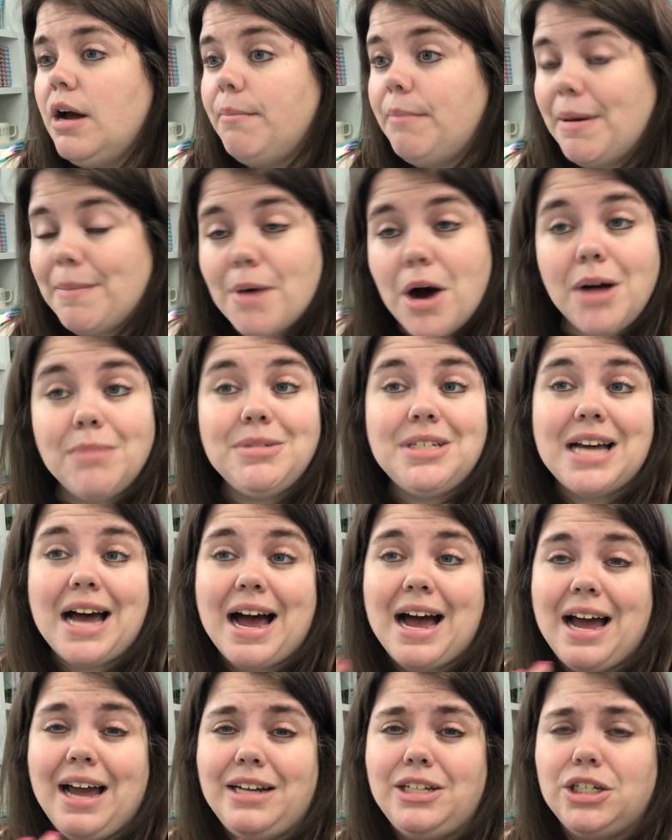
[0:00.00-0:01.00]
my mom
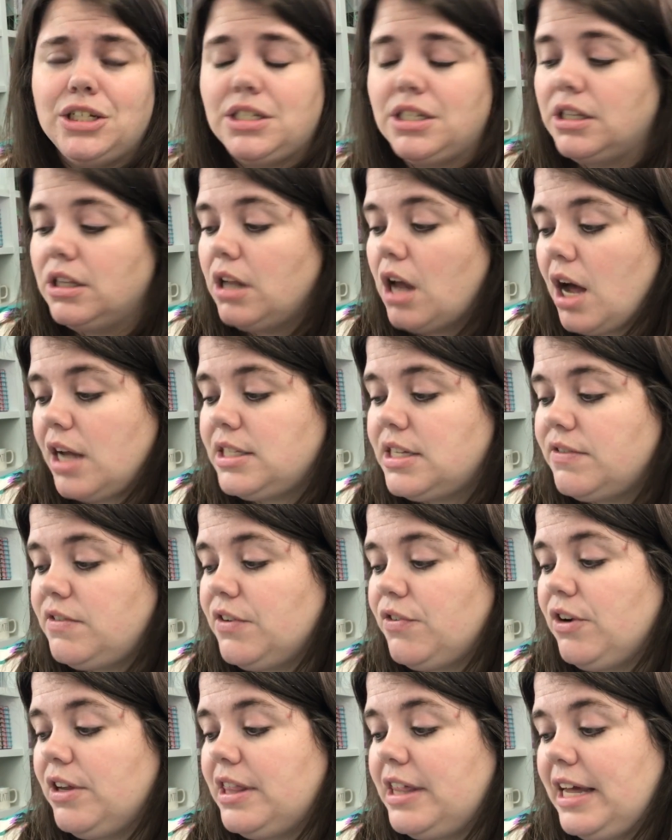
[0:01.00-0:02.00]
died, just lots of
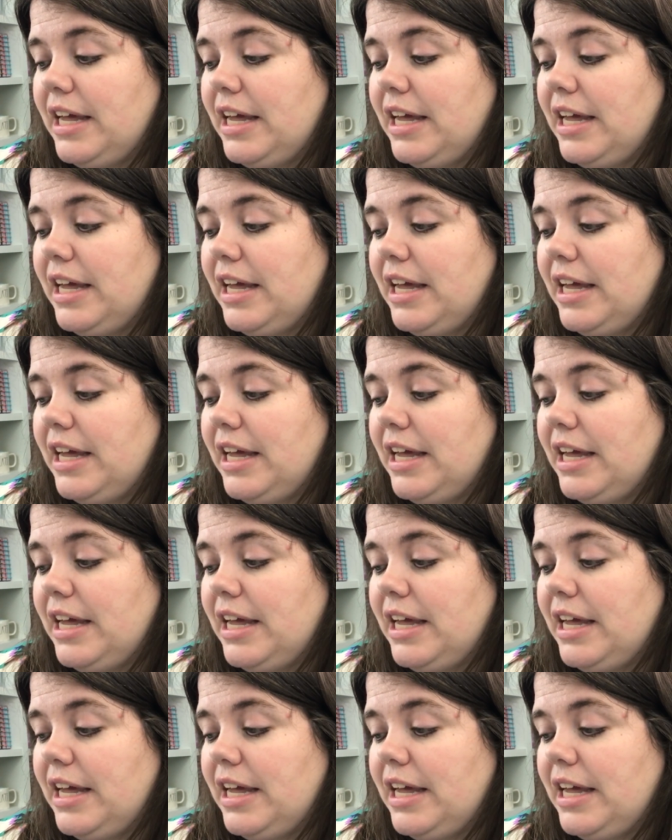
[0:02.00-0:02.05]
different